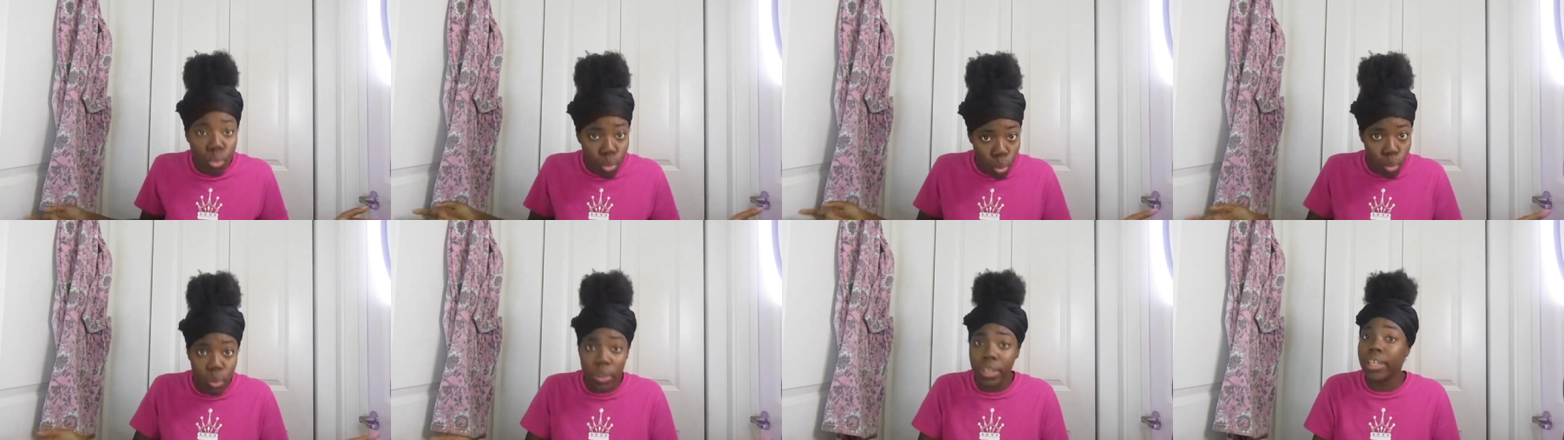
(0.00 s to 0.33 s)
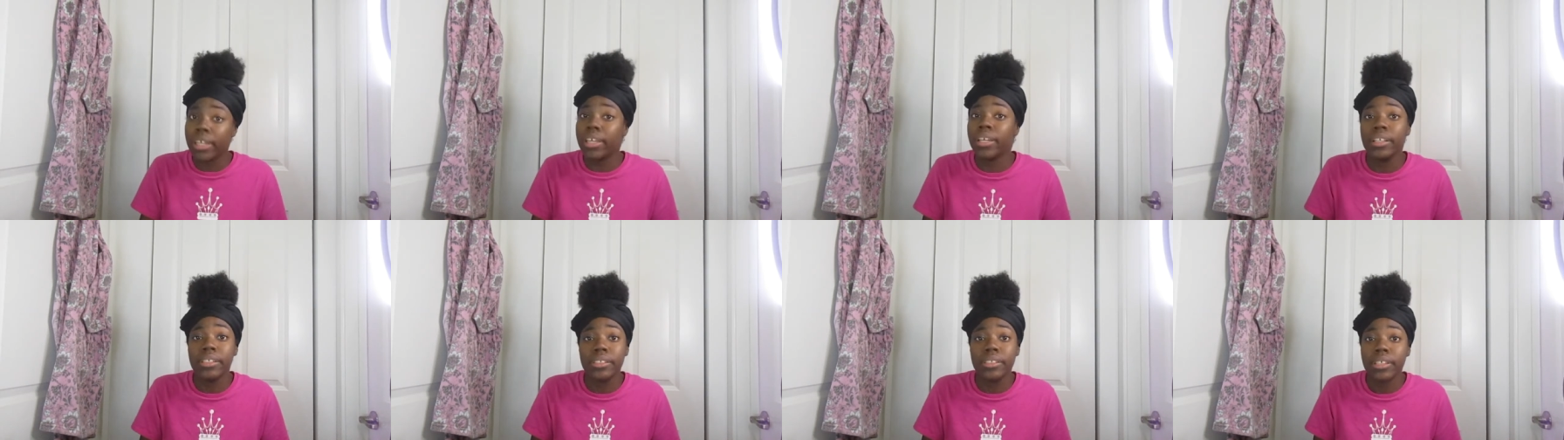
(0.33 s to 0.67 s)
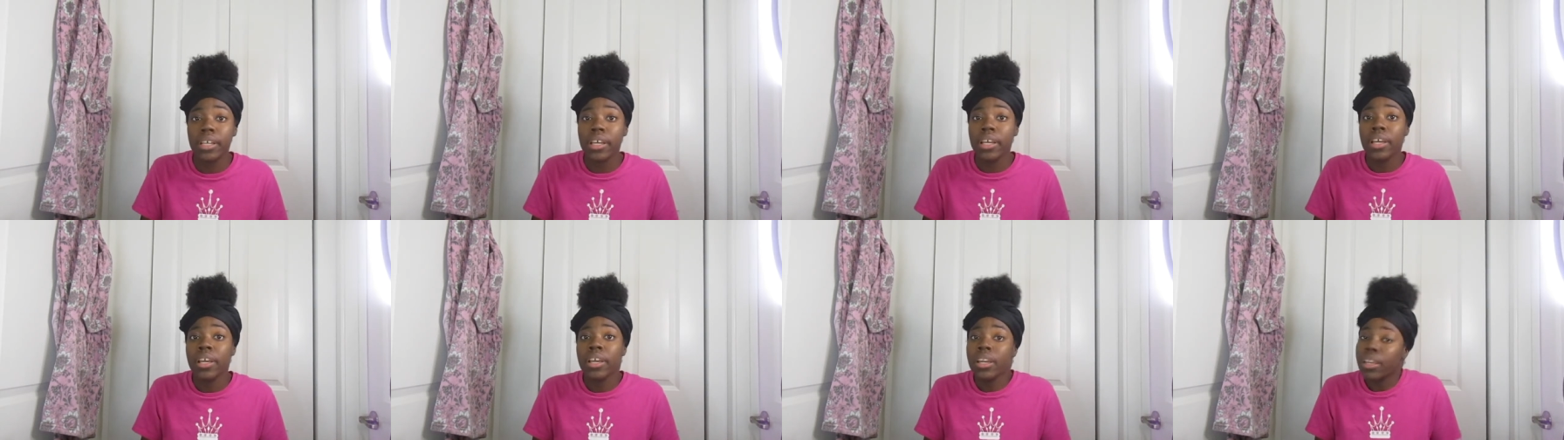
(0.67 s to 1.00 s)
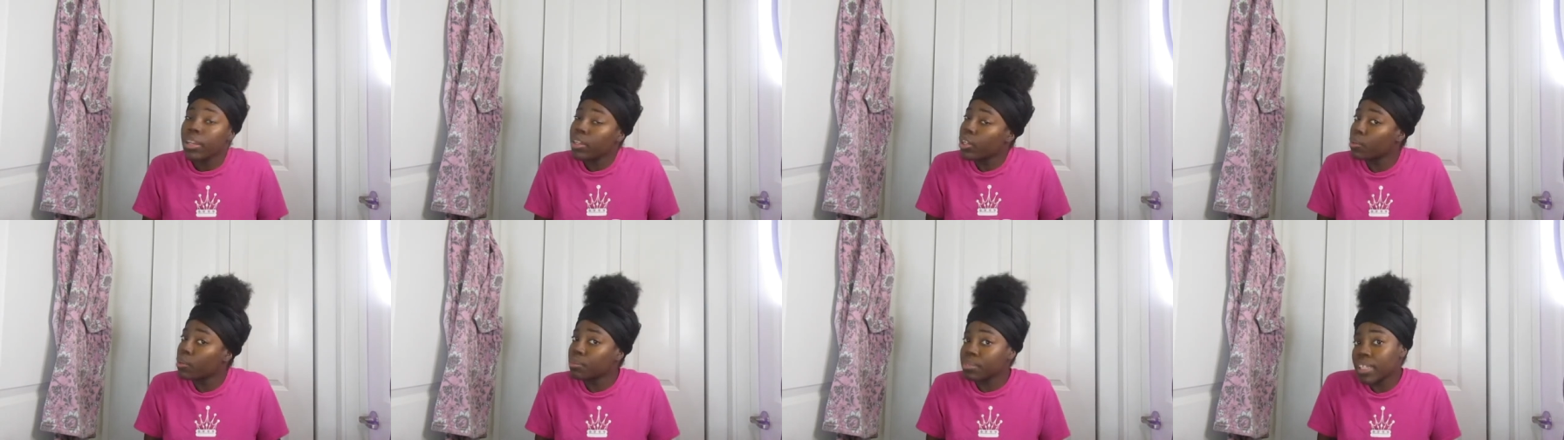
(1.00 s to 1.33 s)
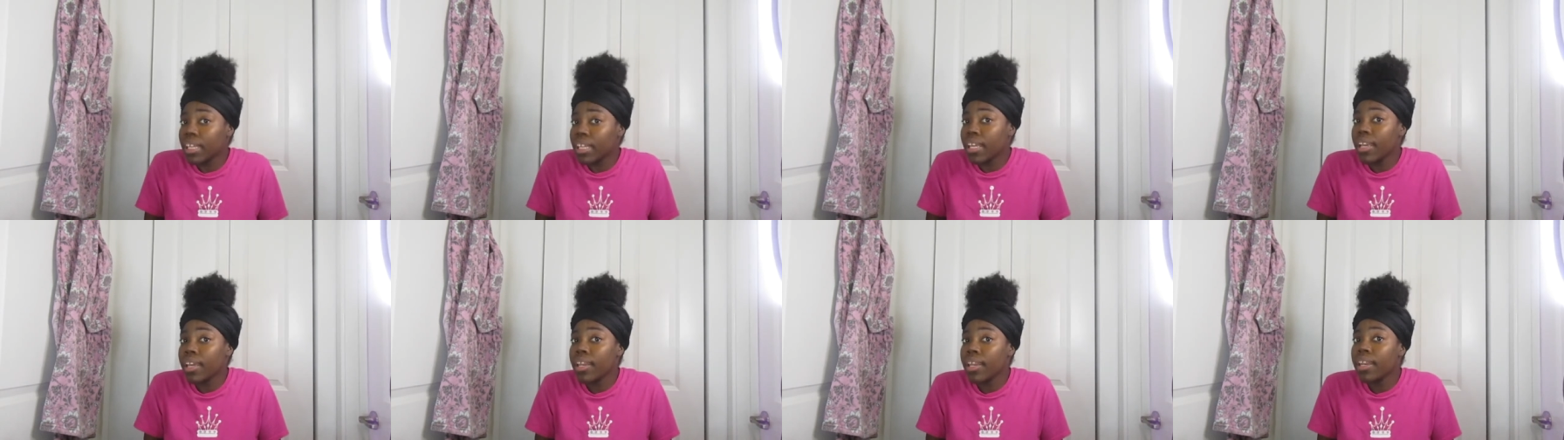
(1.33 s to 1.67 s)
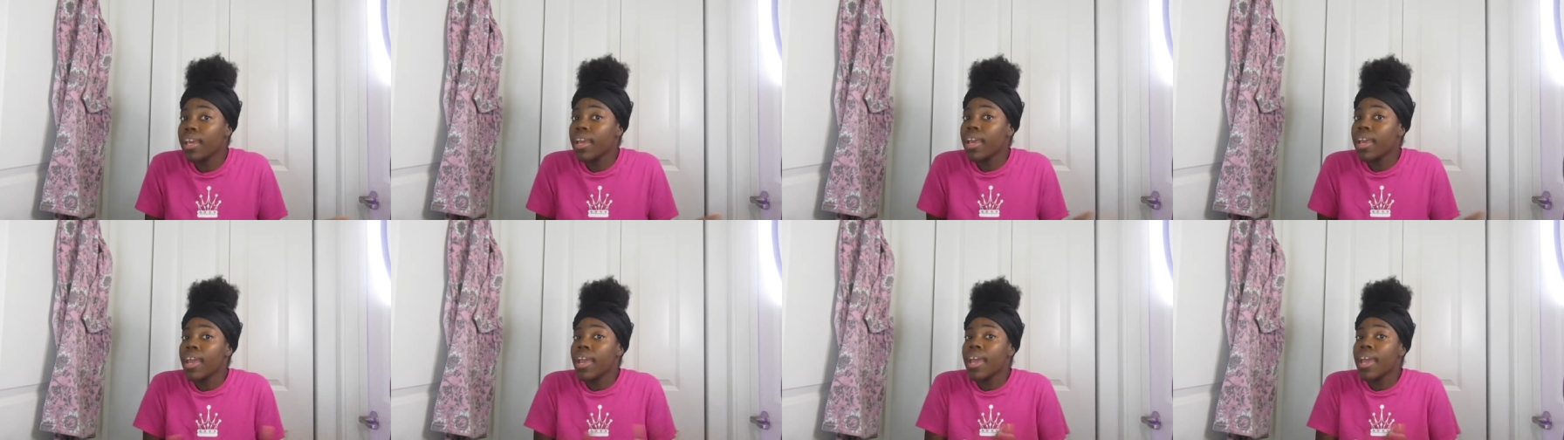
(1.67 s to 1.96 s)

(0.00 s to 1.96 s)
who it is. You know what I'm saying?